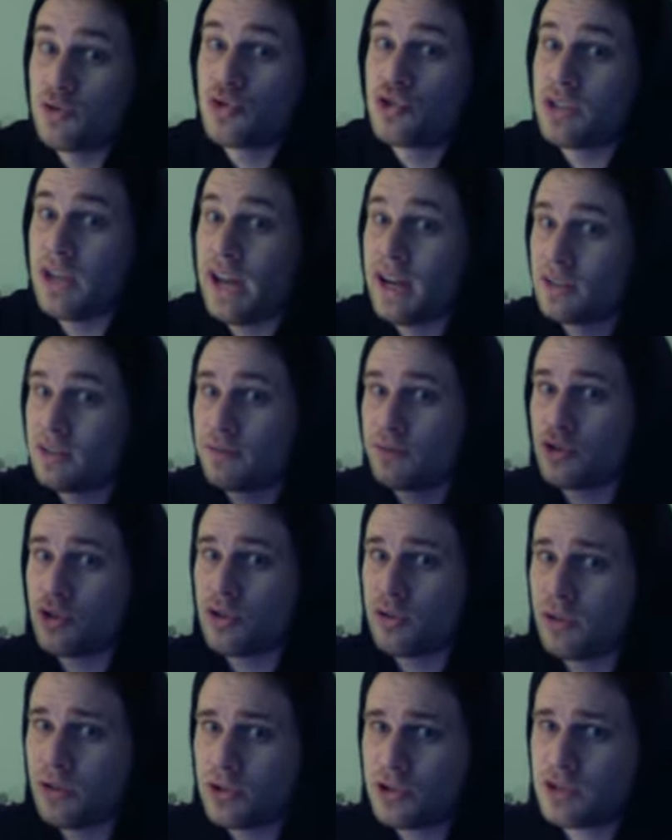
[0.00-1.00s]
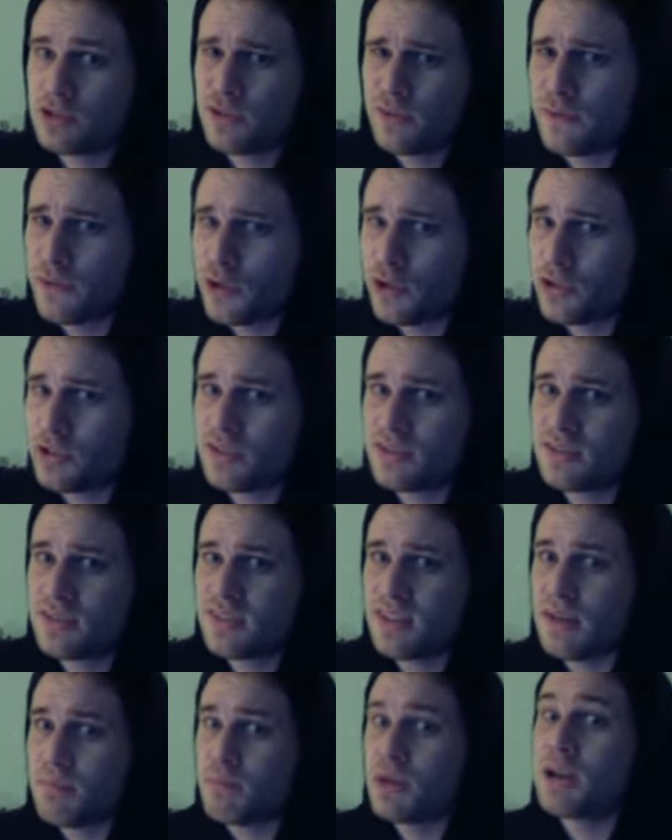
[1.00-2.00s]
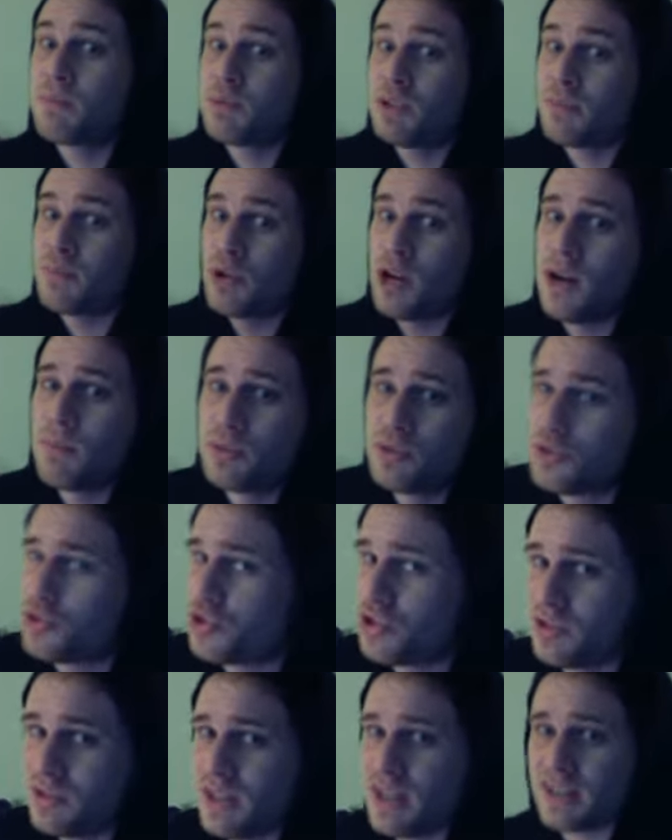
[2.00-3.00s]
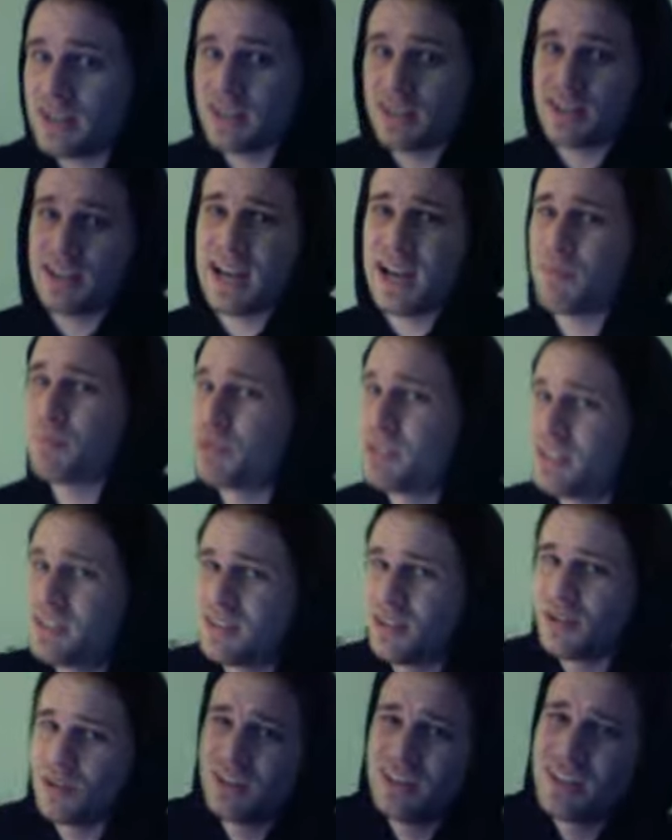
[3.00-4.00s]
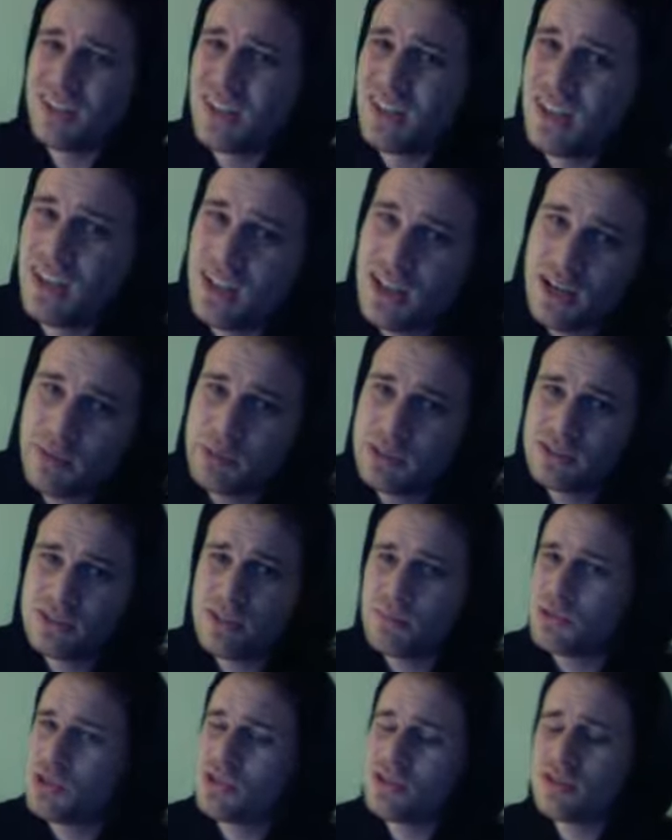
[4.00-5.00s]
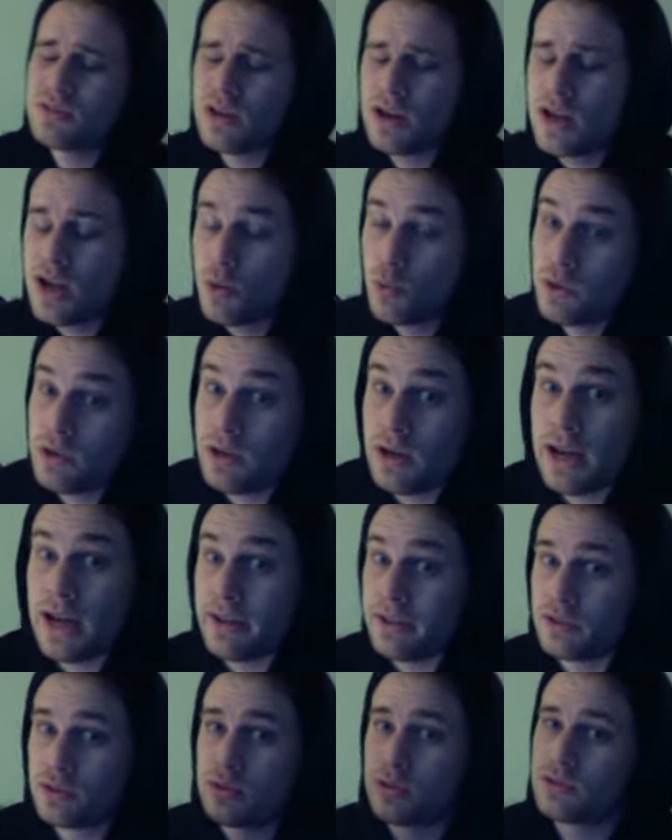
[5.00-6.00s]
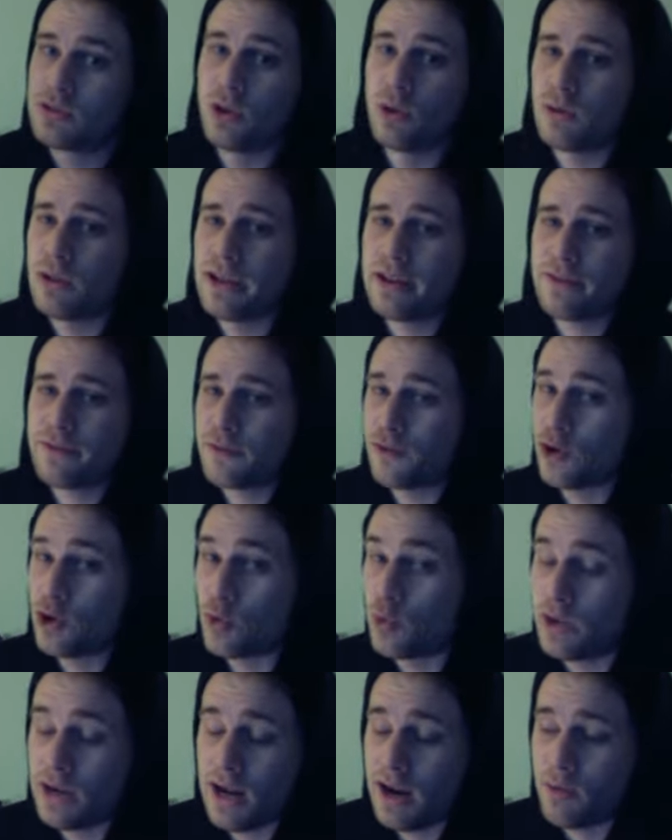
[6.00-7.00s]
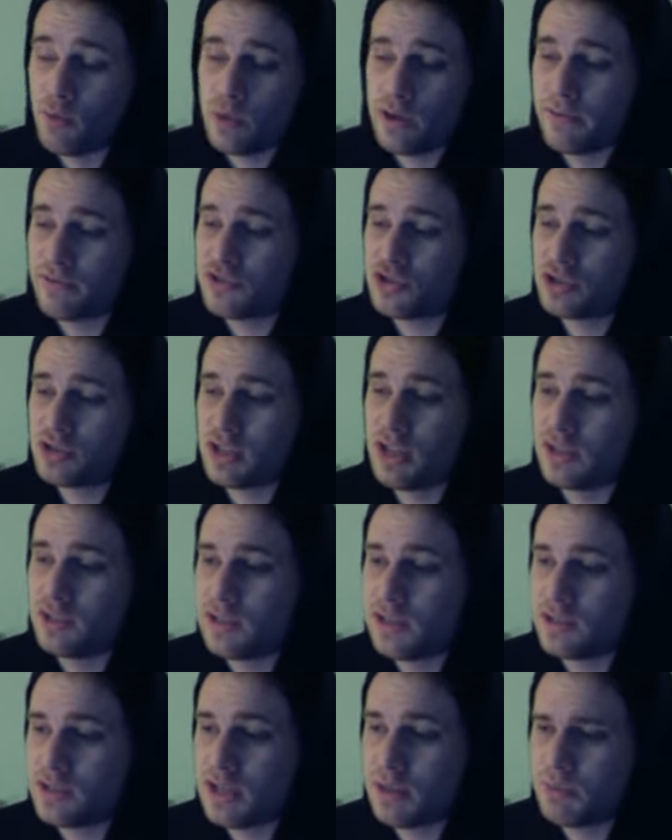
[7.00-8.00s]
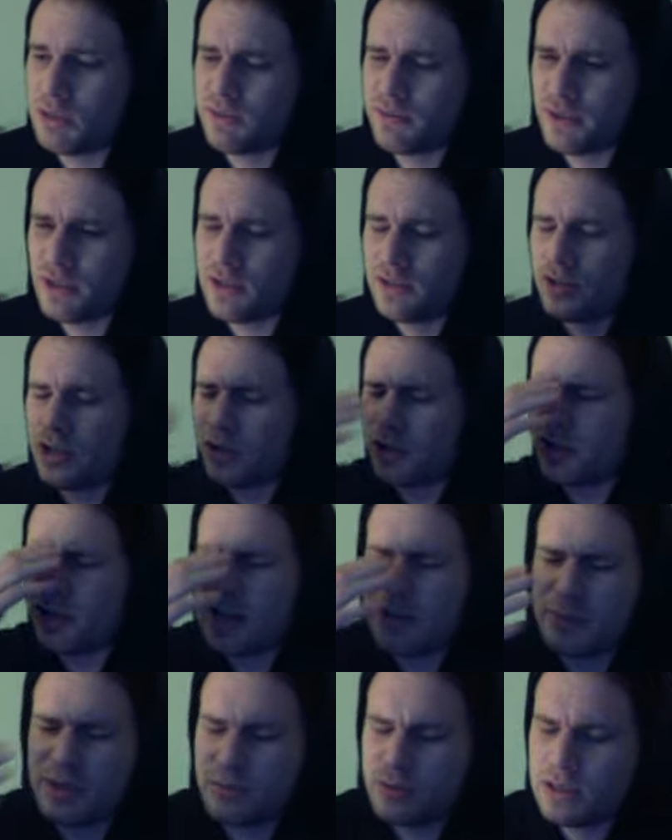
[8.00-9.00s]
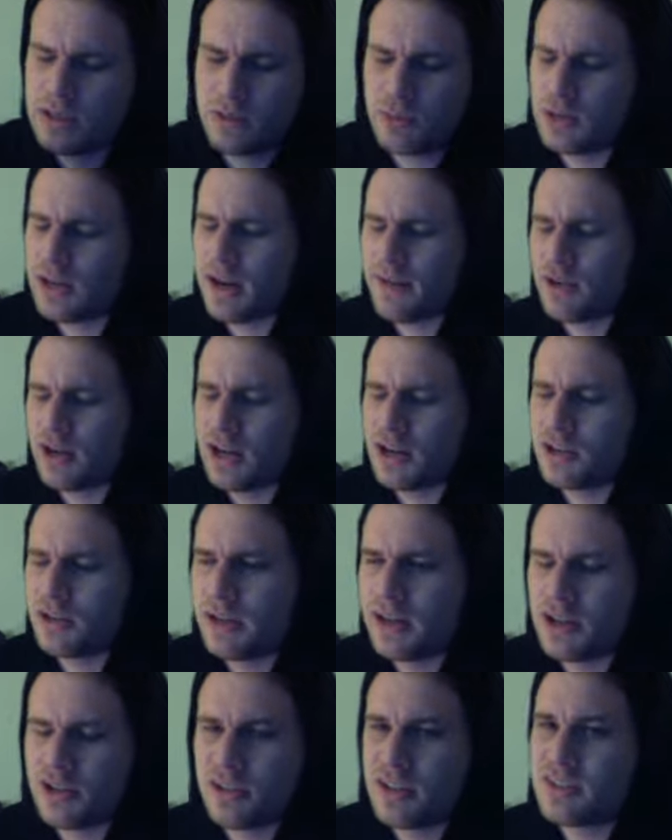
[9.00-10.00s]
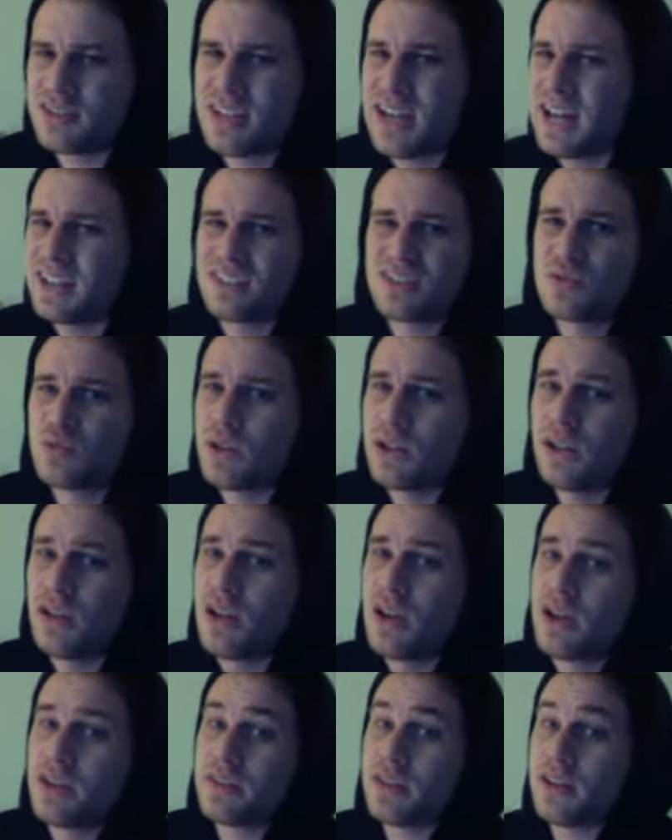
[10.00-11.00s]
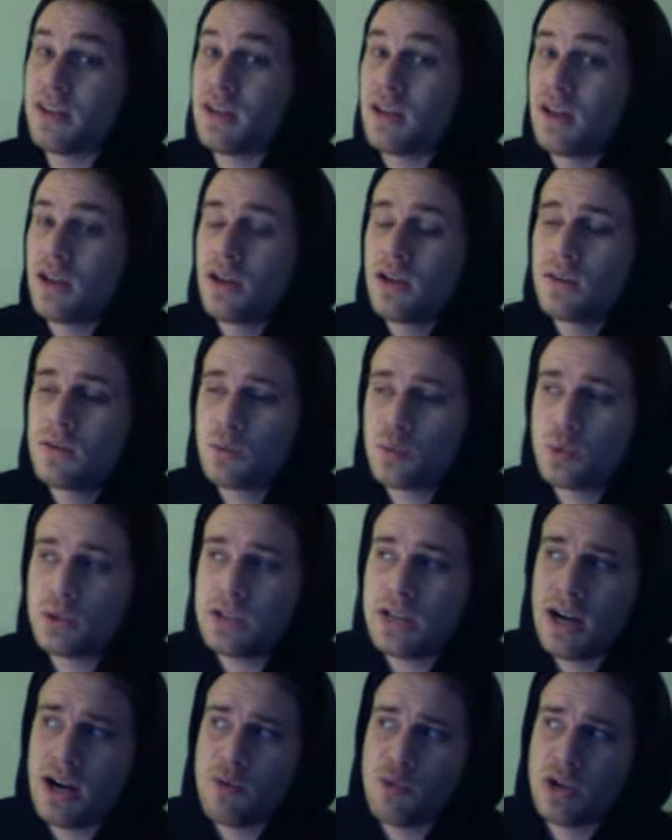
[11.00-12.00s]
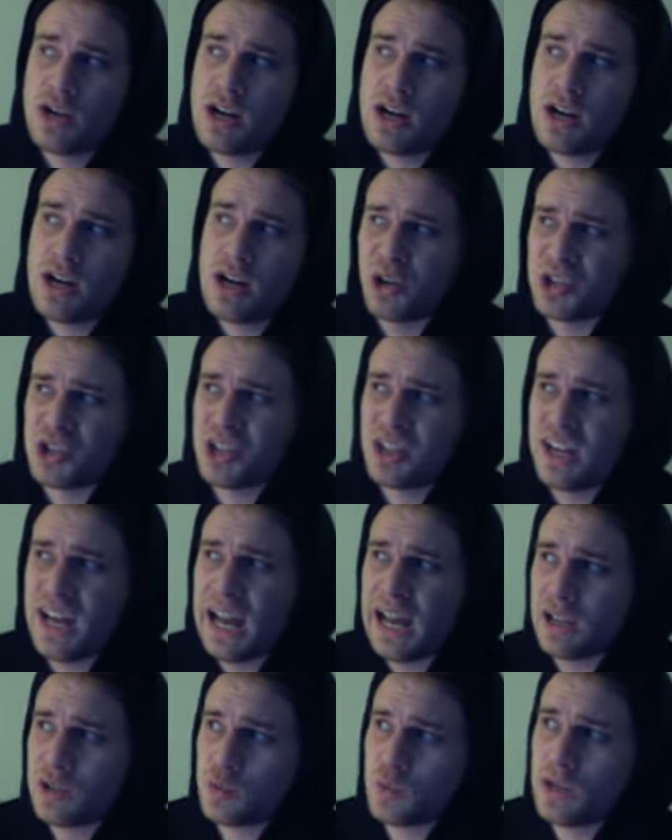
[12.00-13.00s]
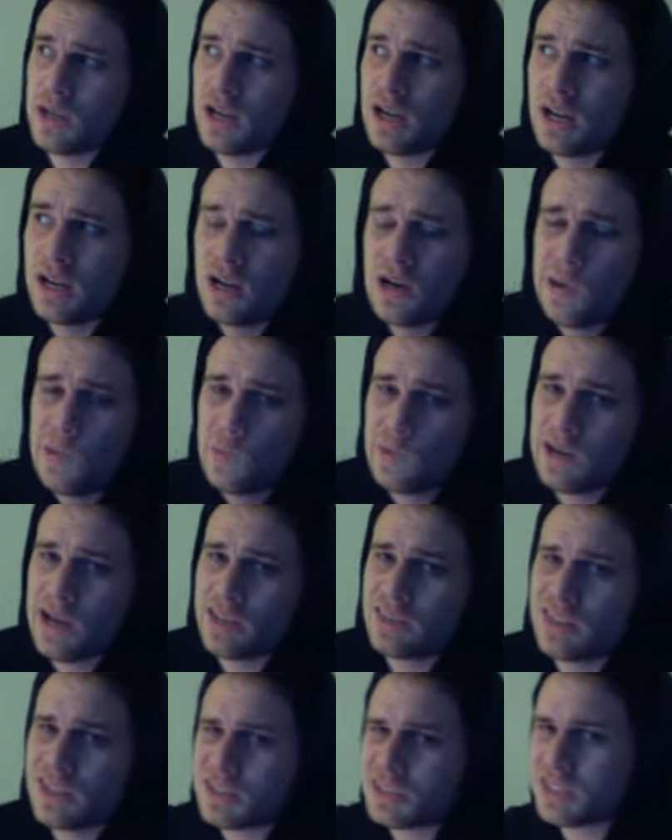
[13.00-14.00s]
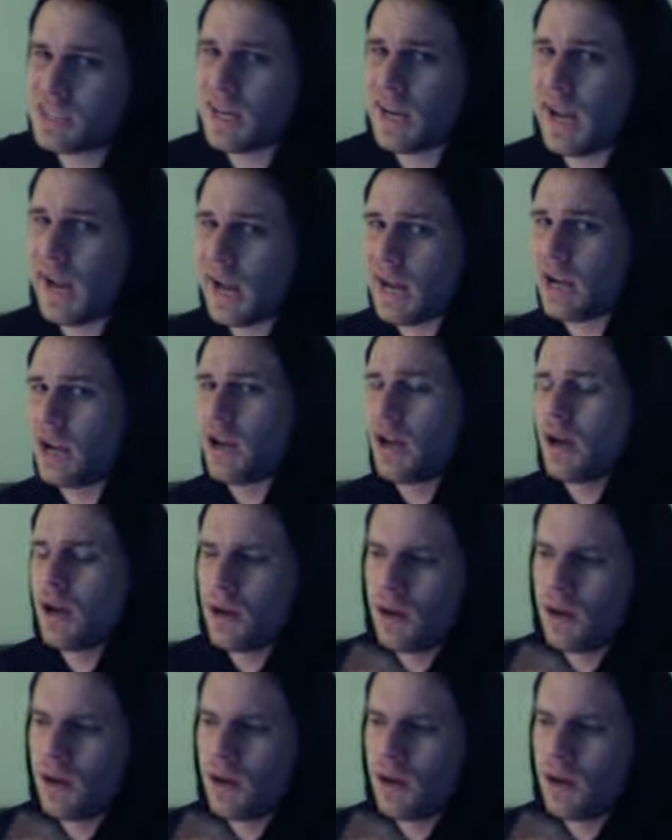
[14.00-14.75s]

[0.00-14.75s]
checked if you're allergic to fur, because that might be a problem. You should not get a cat. Please don't. I mean, I'm just trying. You don't like fur? We have skinless. I mean, no. I mean, we have hairless cats as well. We got Persian cats. We got this cat.